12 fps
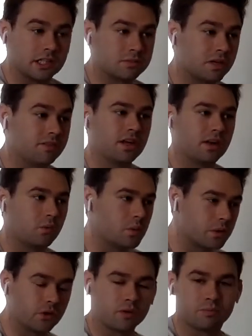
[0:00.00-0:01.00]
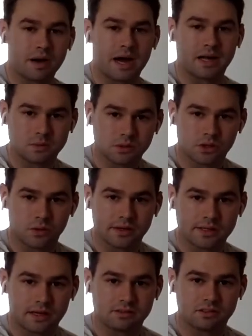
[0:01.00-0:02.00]
it's even when we were doing bonds, we were
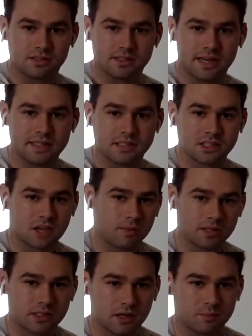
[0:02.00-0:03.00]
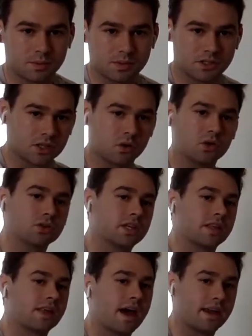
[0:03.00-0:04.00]
going down to the days in some examples. So
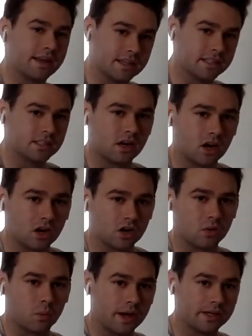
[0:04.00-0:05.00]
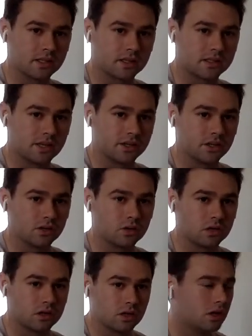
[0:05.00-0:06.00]
using that is a good way to
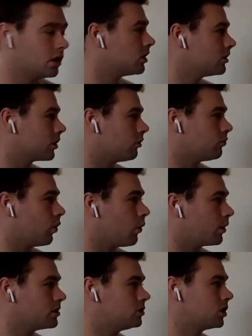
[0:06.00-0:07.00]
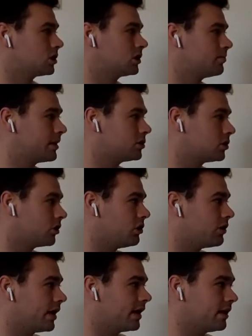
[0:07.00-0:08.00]
continue to go forward, just to make sure
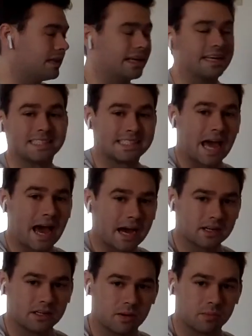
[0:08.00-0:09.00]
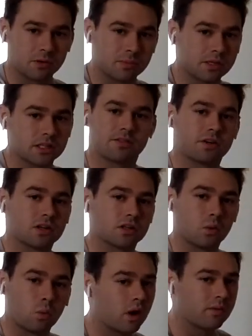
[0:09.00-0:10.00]
you get the exact number, because if
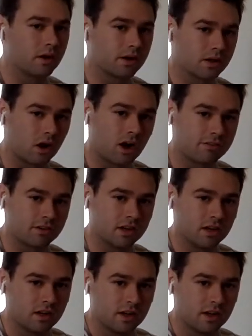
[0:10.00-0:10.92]
you're 1 month off,